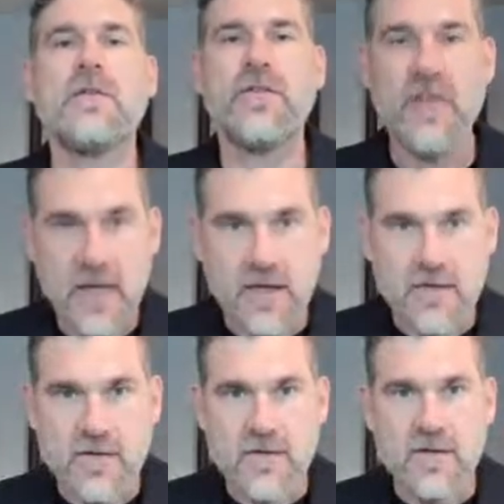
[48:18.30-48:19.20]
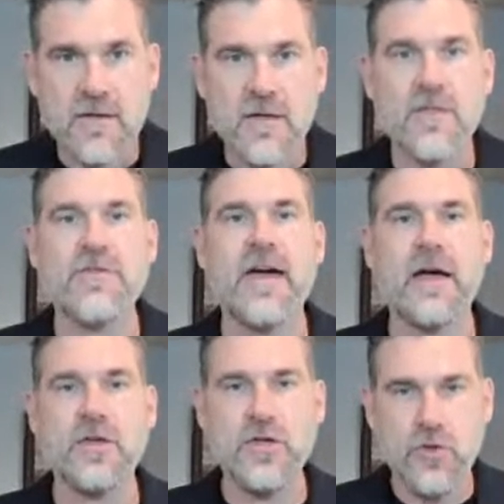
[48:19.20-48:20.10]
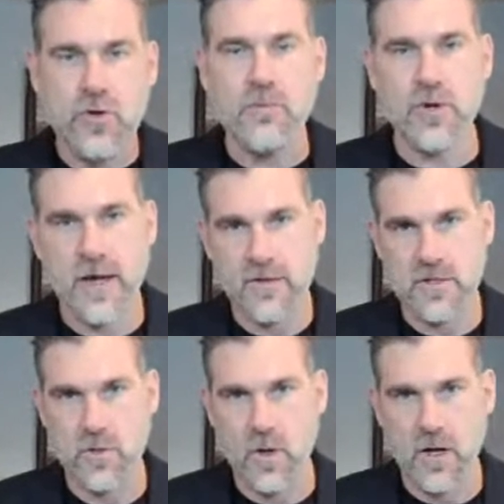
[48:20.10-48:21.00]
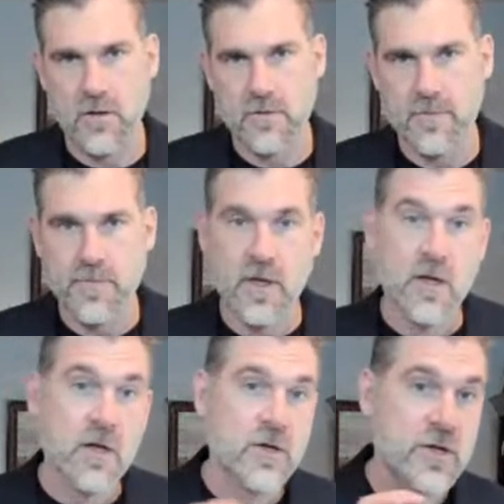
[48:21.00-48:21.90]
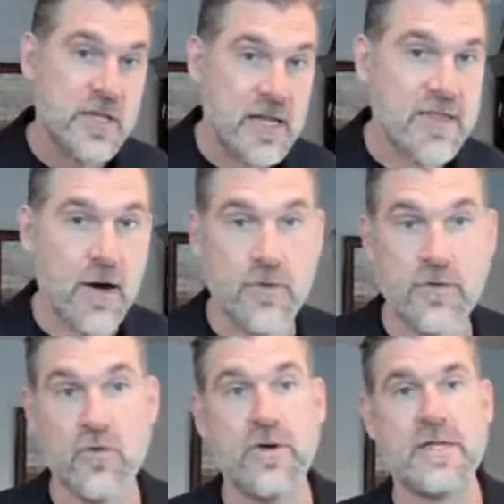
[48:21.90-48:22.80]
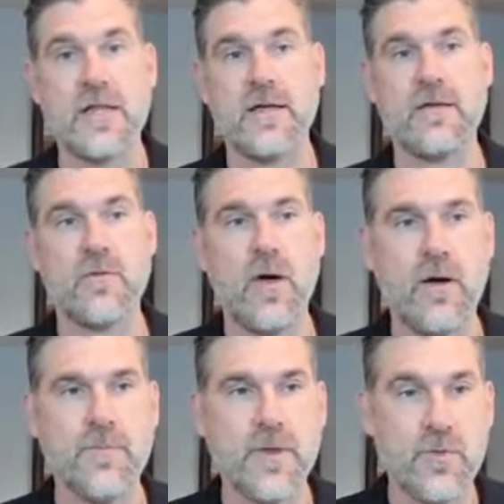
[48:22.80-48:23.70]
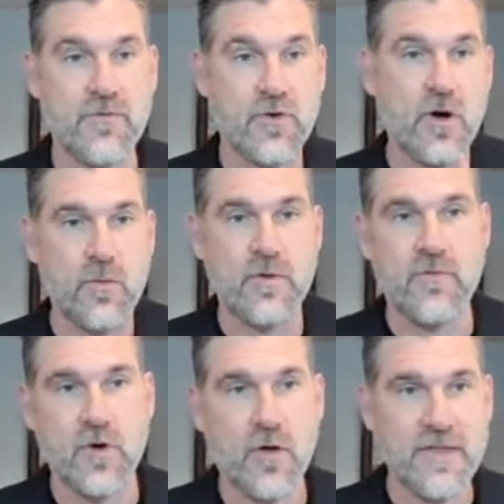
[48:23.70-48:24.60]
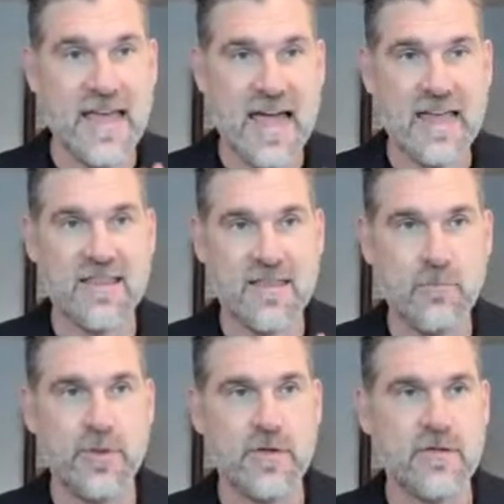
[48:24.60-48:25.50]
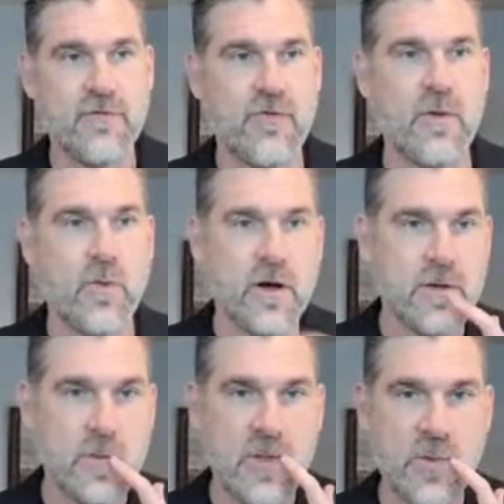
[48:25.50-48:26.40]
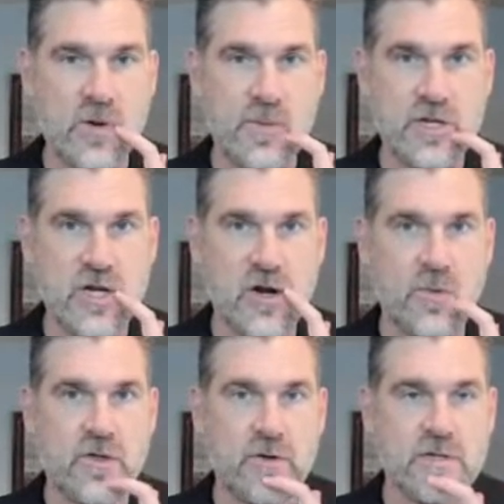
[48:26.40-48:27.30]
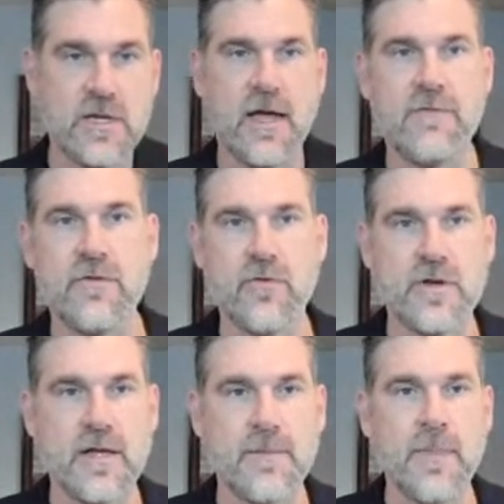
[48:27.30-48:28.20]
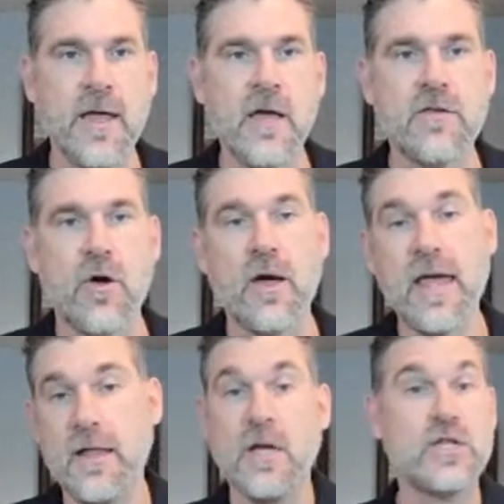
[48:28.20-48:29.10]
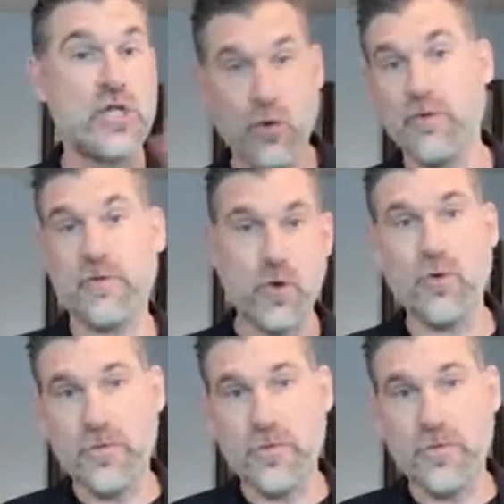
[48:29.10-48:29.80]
things that you can put out to the world. You need that with storytelling as well. And we've got the simplest framework as well that we're going to be sharing with you today for storytelling. So again, tools.